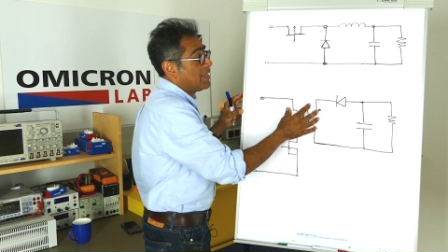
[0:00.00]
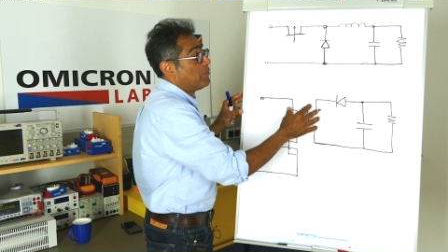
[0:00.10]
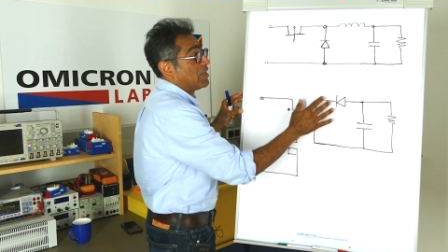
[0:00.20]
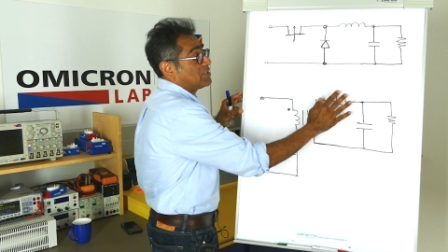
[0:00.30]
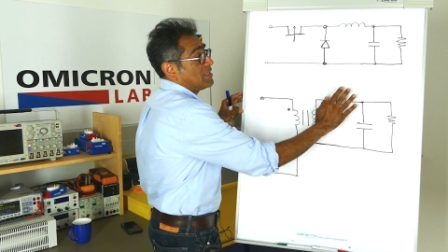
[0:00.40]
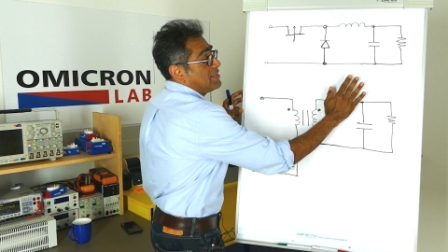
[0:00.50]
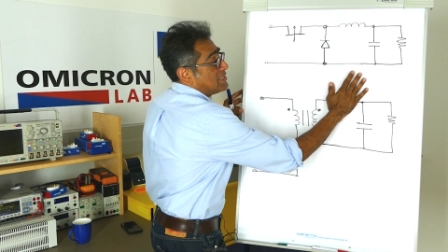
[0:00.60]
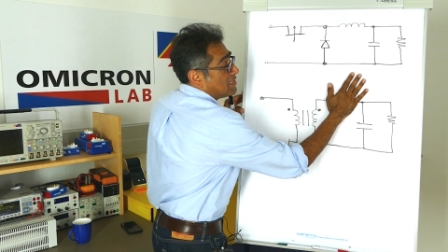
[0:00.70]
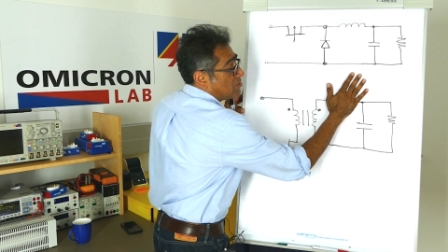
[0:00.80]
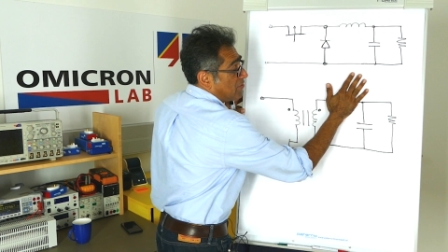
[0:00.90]
but
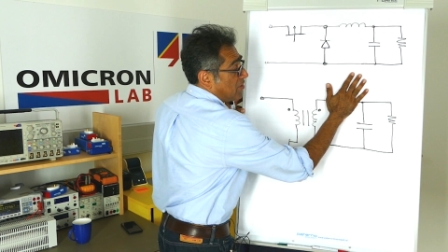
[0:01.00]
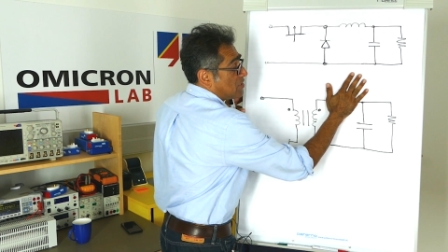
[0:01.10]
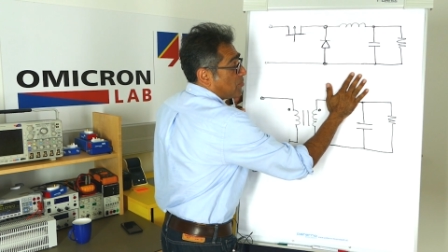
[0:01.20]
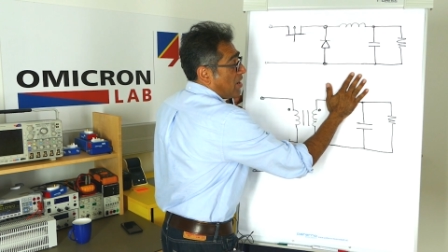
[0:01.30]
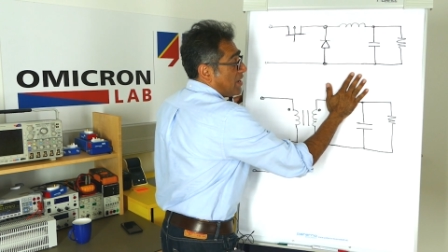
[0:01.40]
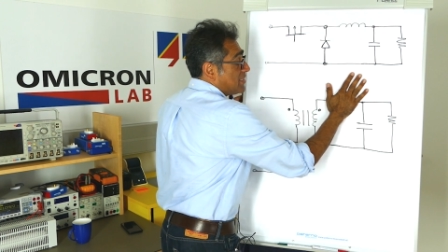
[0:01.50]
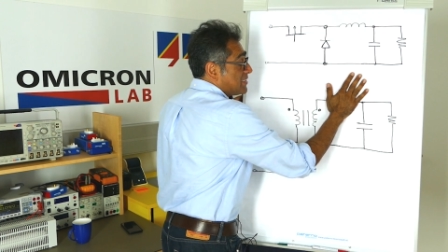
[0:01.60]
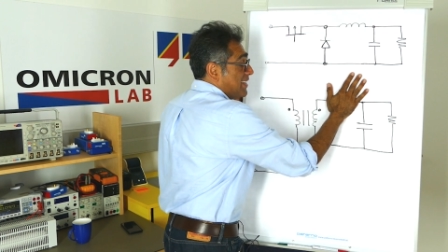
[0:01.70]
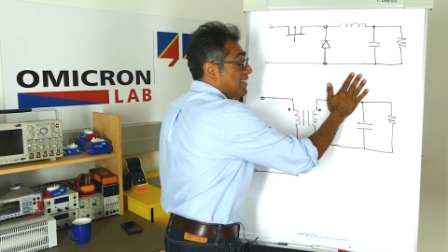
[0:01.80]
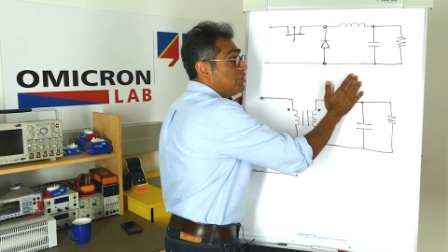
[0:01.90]
this is reverse
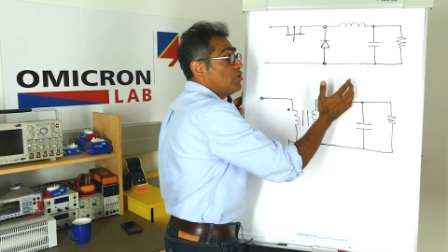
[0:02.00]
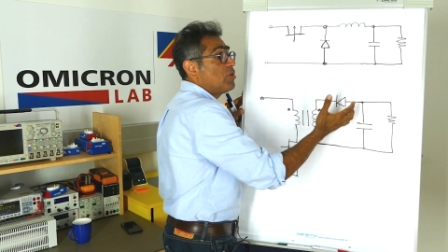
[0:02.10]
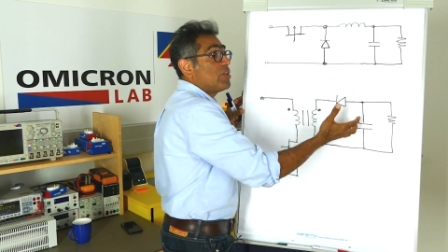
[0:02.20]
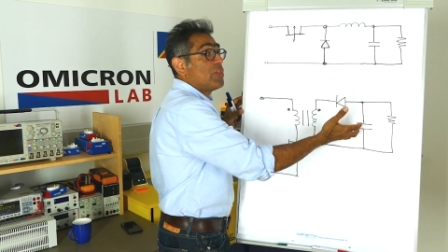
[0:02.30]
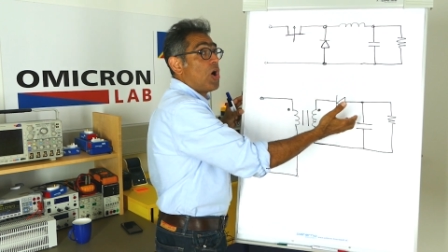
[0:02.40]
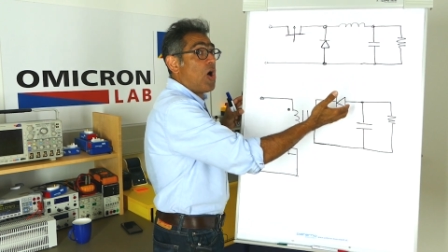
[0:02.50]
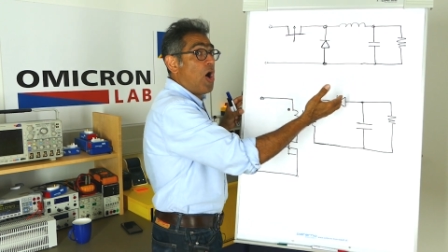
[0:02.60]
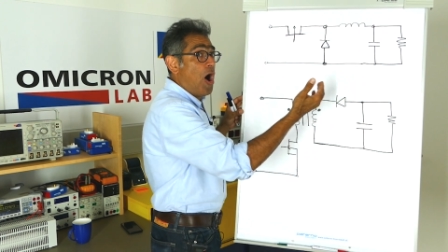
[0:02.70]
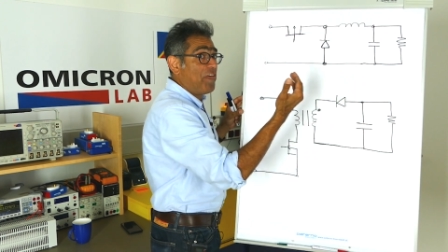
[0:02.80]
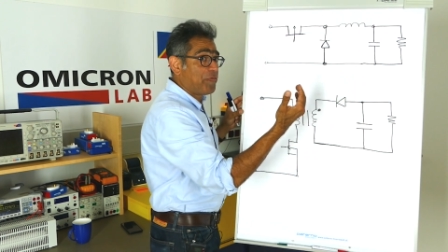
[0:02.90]
biased. During the
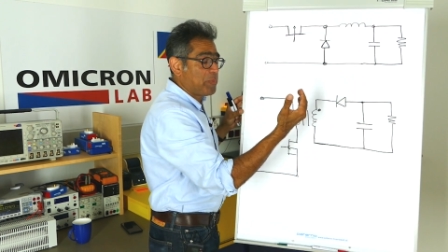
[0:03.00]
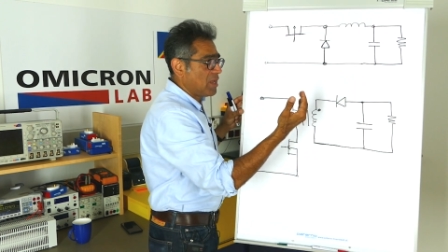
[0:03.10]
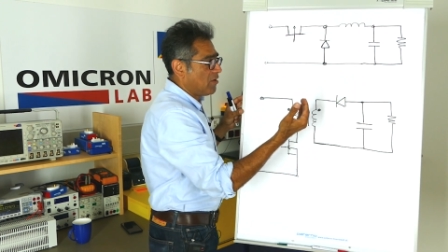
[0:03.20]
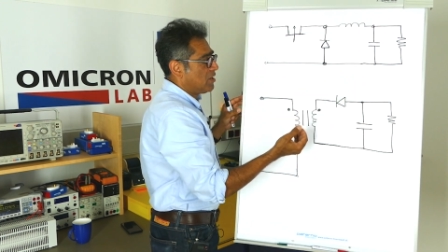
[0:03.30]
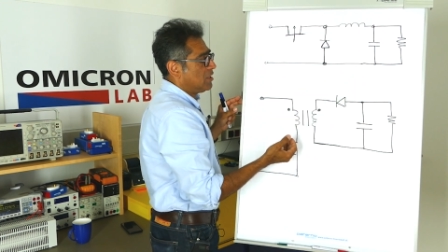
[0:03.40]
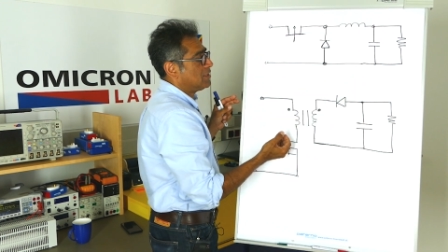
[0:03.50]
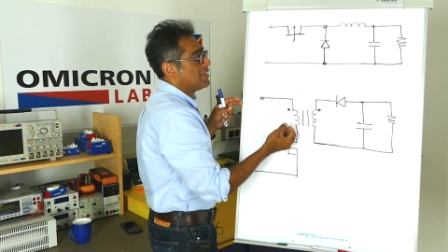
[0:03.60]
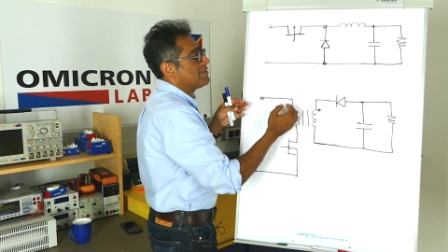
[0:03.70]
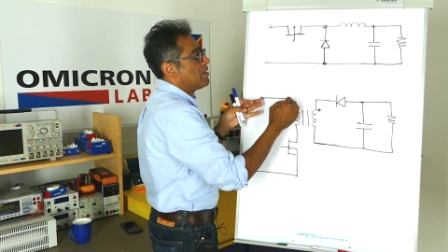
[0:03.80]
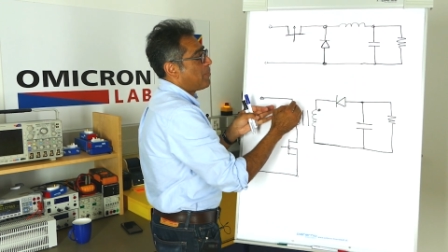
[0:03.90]
off period,
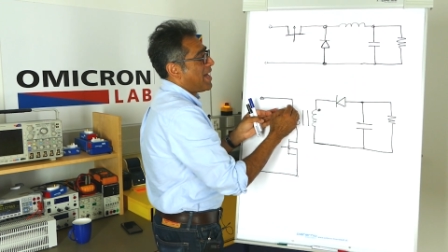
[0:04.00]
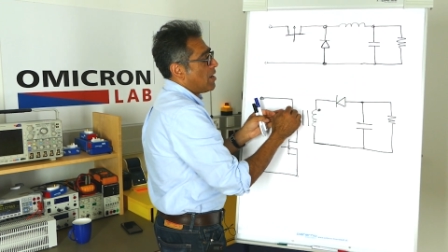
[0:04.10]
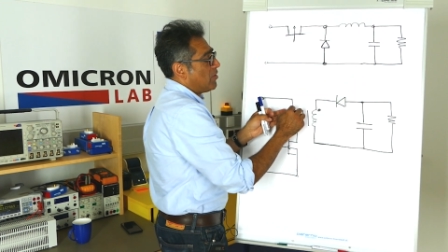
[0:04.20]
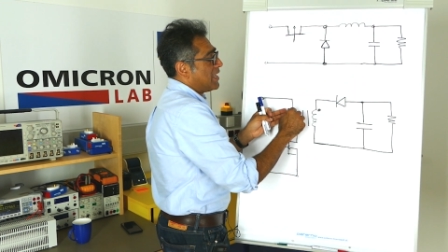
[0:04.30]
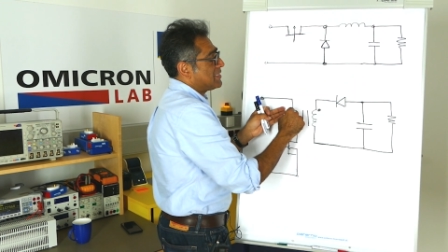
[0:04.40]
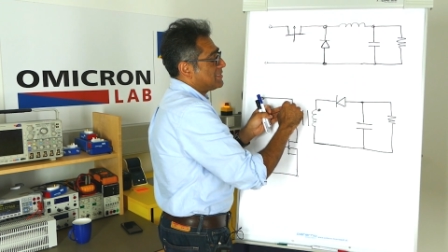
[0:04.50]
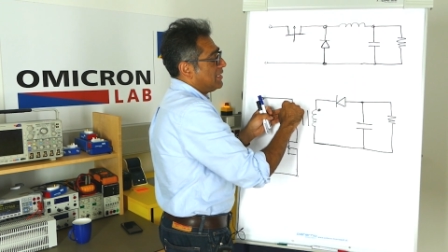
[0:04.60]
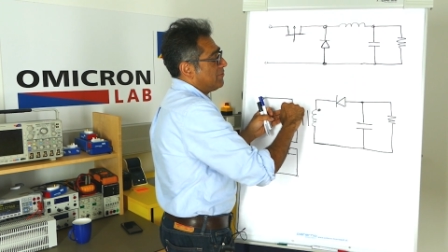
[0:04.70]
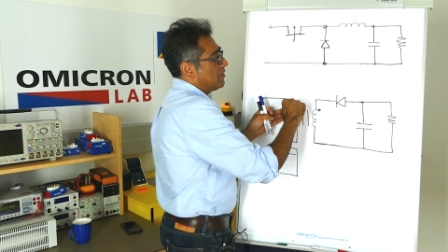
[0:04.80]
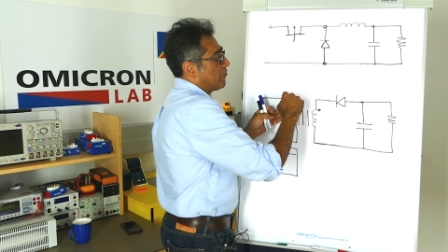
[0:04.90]
the power gets
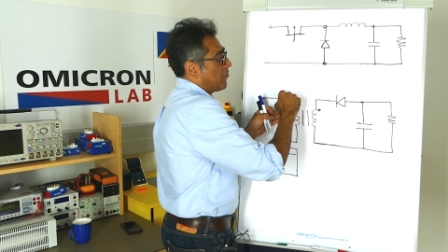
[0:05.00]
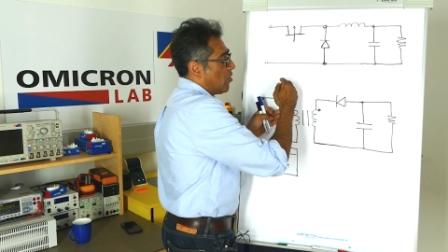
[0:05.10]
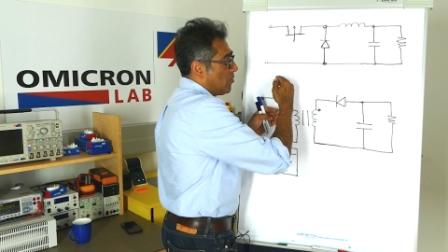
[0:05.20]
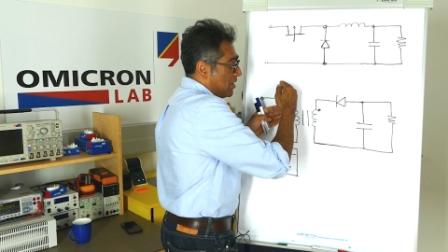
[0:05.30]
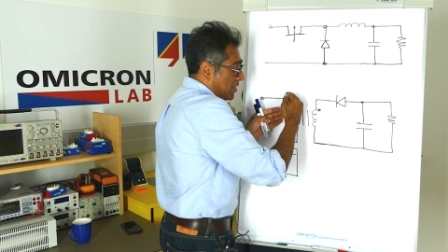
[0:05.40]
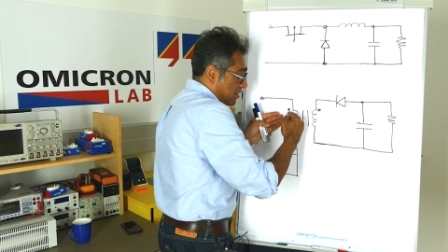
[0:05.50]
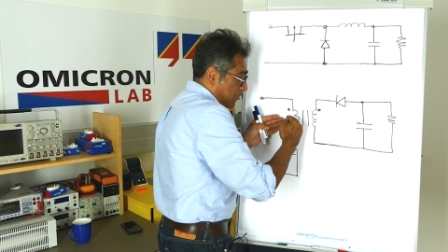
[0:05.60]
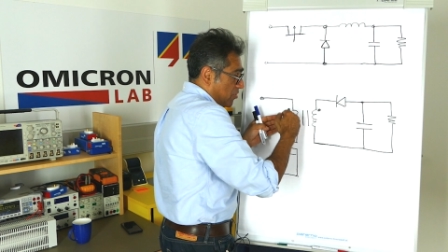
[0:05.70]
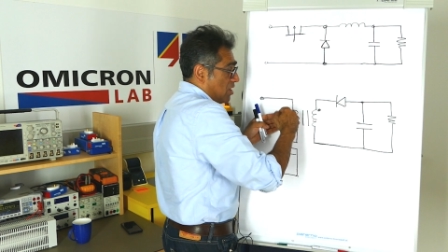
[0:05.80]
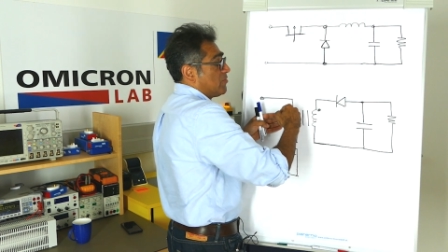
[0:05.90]
delivered from
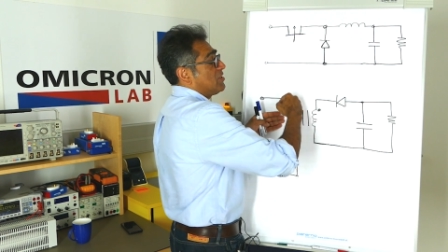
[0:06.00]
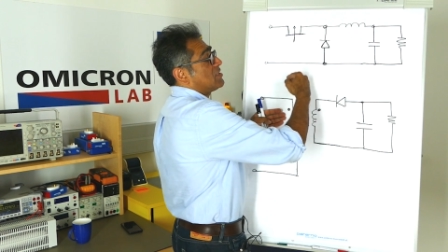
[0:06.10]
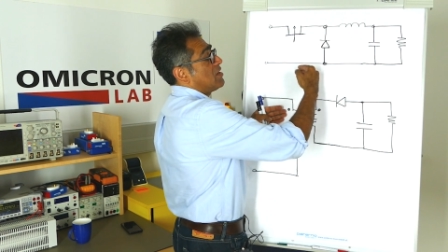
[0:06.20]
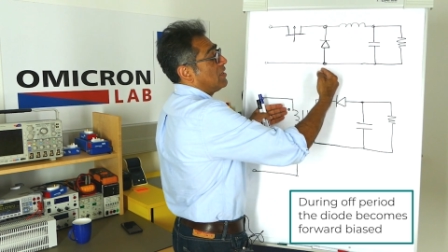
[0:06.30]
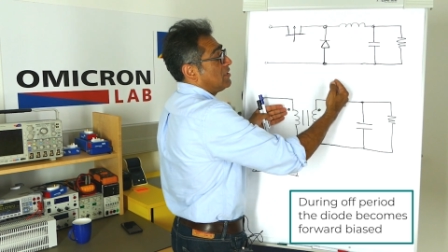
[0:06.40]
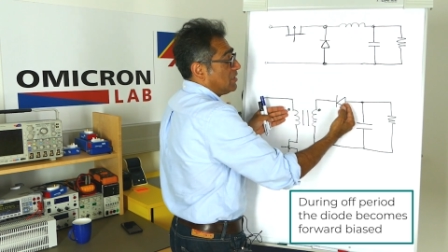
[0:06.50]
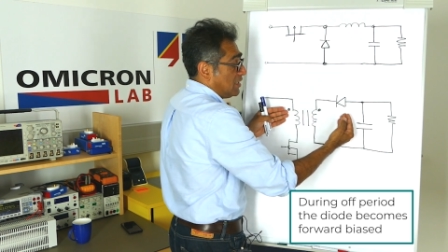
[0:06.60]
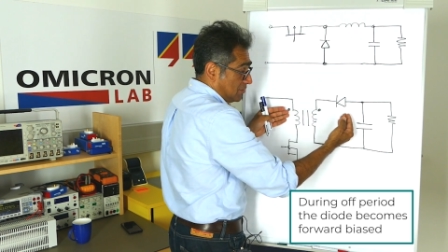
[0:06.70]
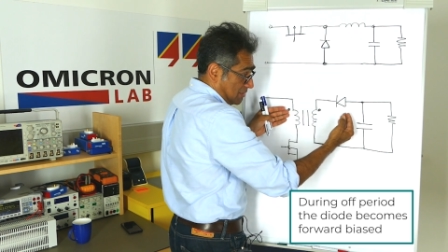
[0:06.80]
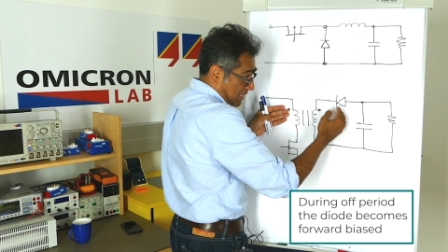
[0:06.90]
the primary side
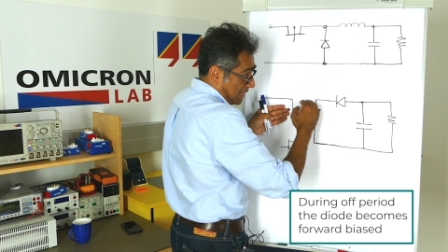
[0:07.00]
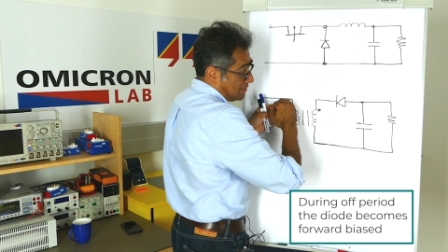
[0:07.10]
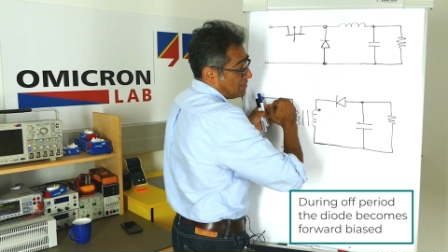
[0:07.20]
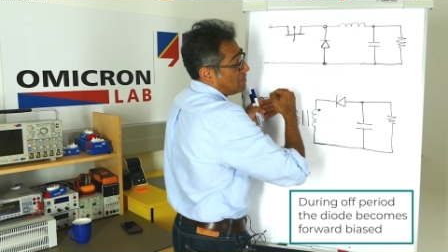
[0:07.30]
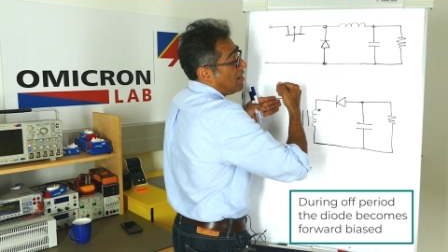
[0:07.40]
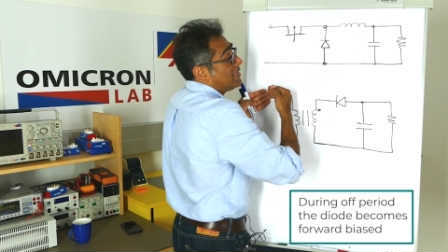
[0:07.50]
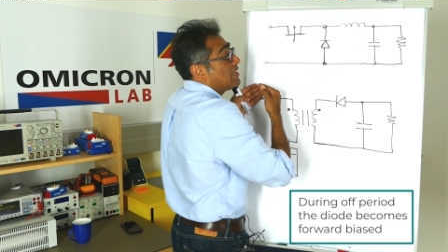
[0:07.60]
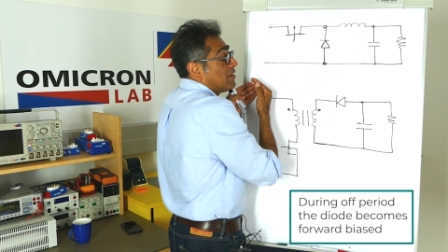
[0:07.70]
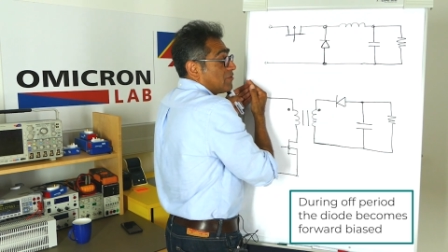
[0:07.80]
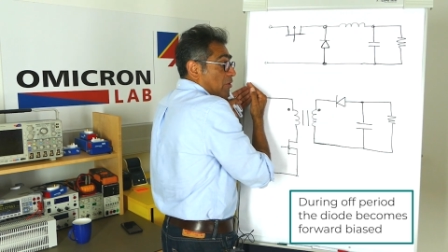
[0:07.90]
into the secondary side,